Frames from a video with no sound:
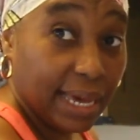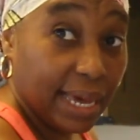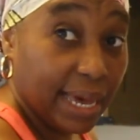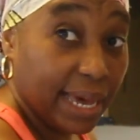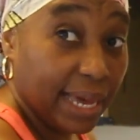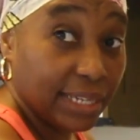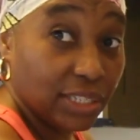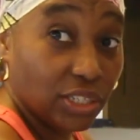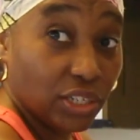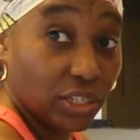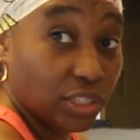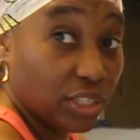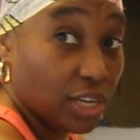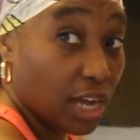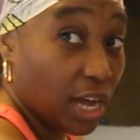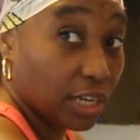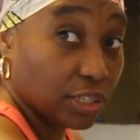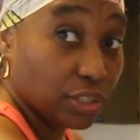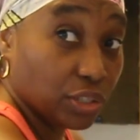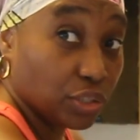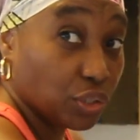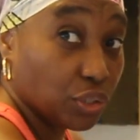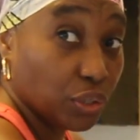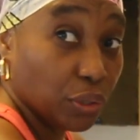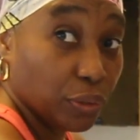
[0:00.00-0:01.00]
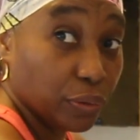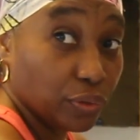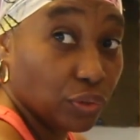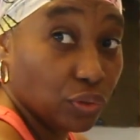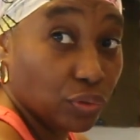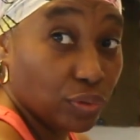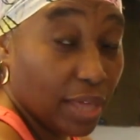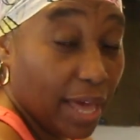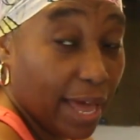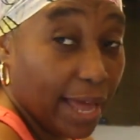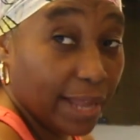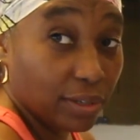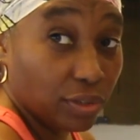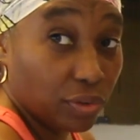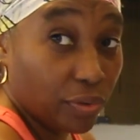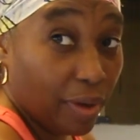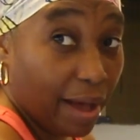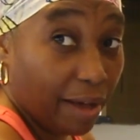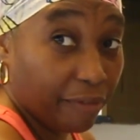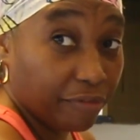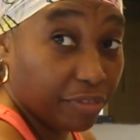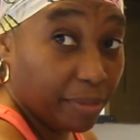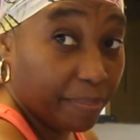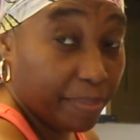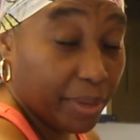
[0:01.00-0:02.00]
and your doctor told you that you
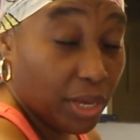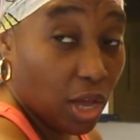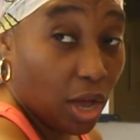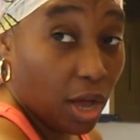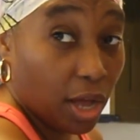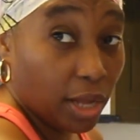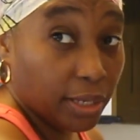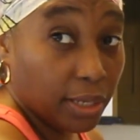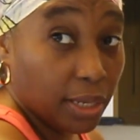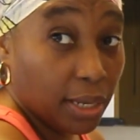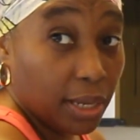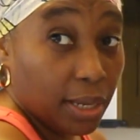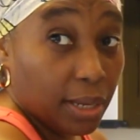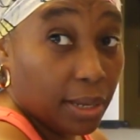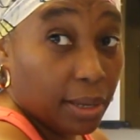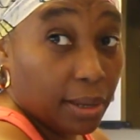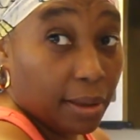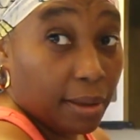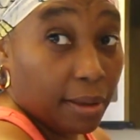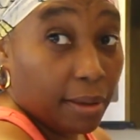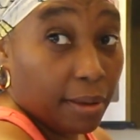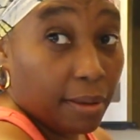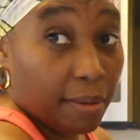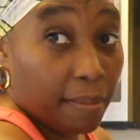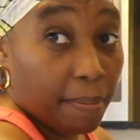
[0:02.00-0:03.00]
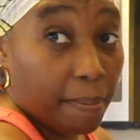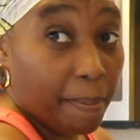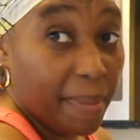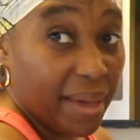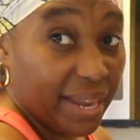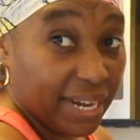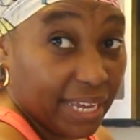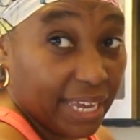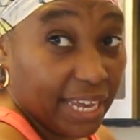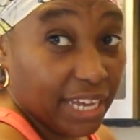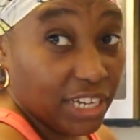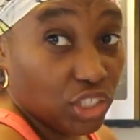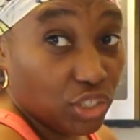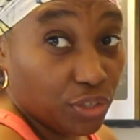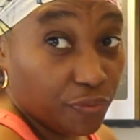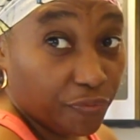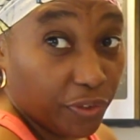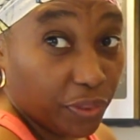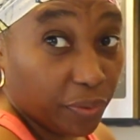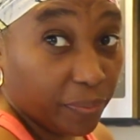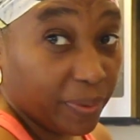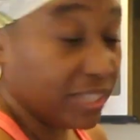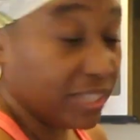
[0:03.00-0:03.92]
have to be on medication for the